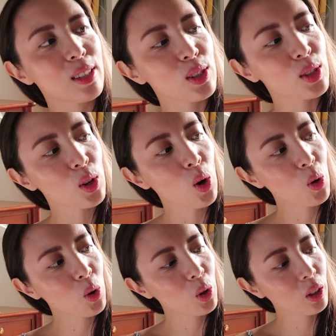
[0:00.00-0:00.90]

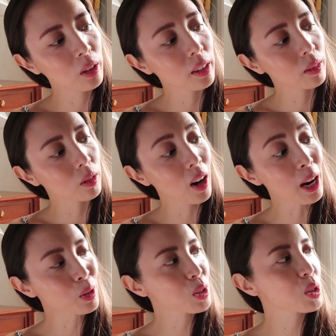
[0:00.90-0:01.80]
sole or
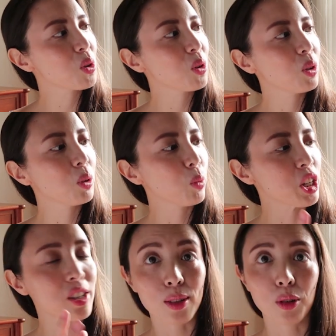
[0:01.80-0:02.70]
outsole,
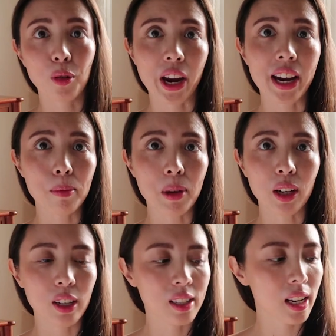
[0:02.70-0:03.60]
which is great
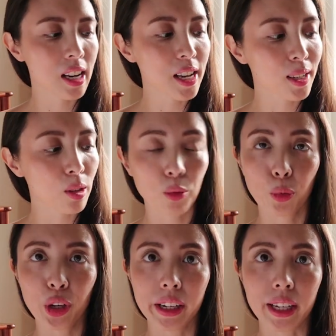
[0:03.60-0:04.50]
because it doesn't
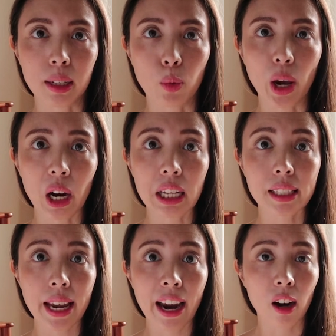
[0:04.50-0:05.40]
really wear
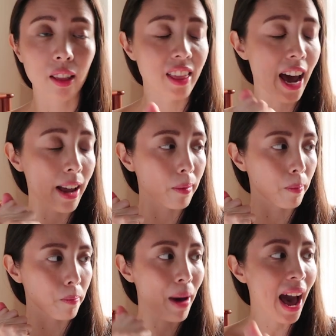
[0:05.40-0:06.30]
and tear that
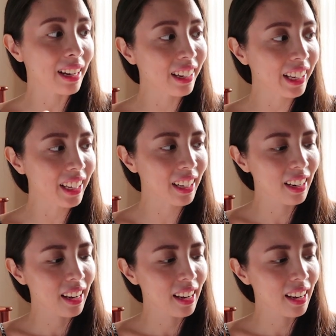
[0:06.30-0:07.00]
badly.